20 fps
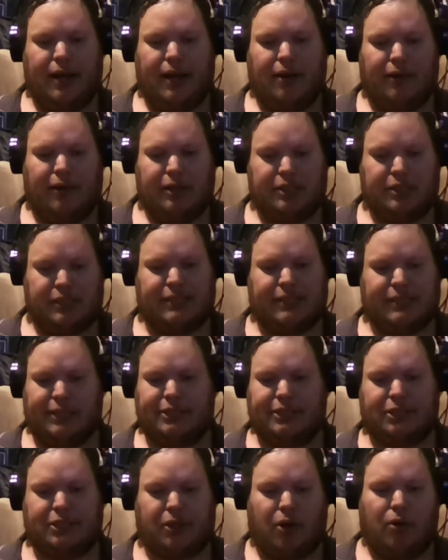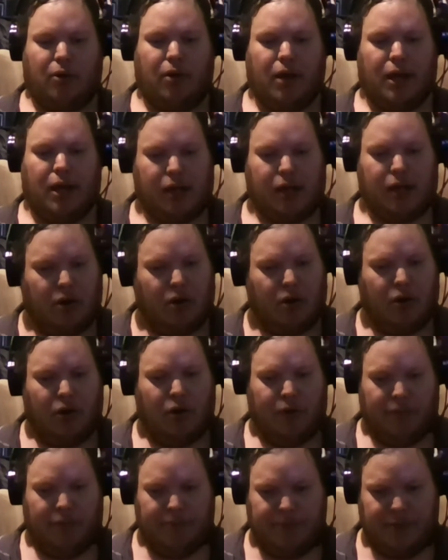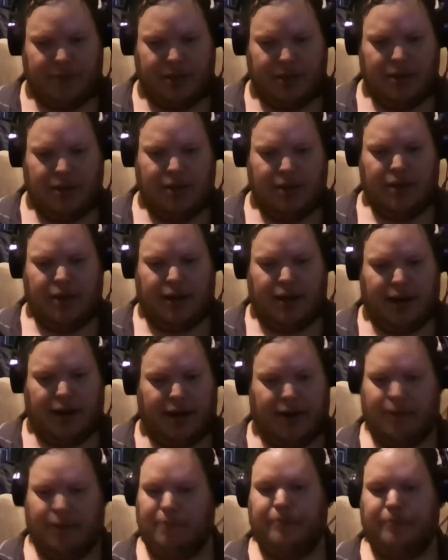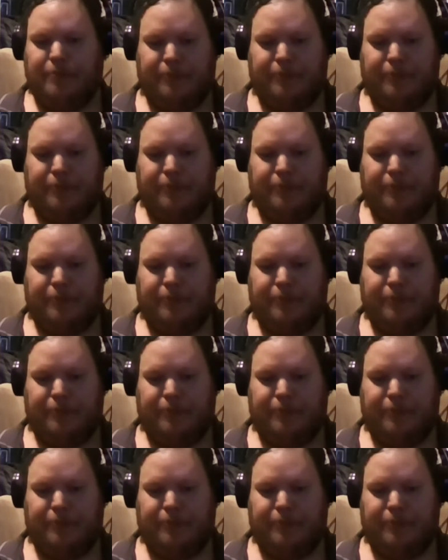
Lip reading: or just say screw it, go home. Um,